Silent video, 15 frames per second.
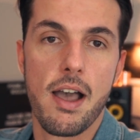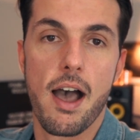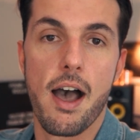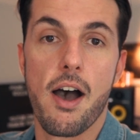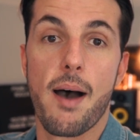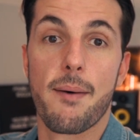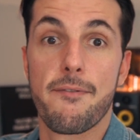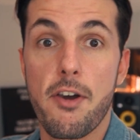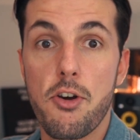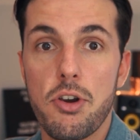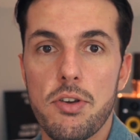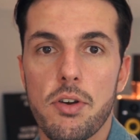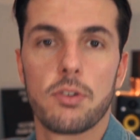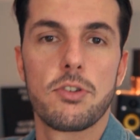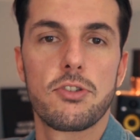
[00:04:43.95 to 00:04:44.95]
I'm very
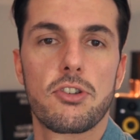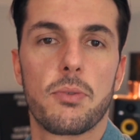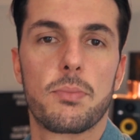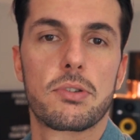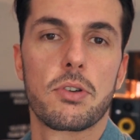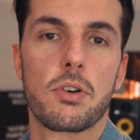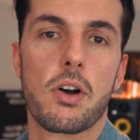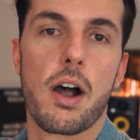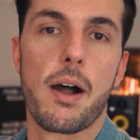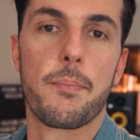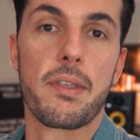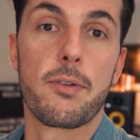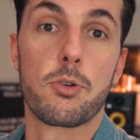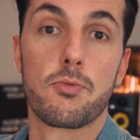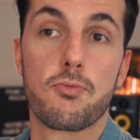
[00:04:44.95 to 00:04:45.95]
new on YouTube, so
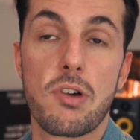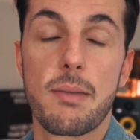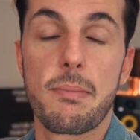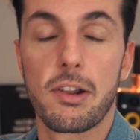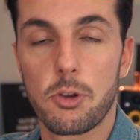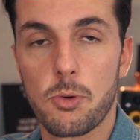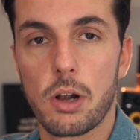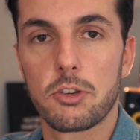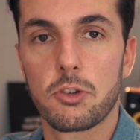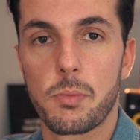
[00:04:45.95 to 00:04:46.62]
it would really mean the world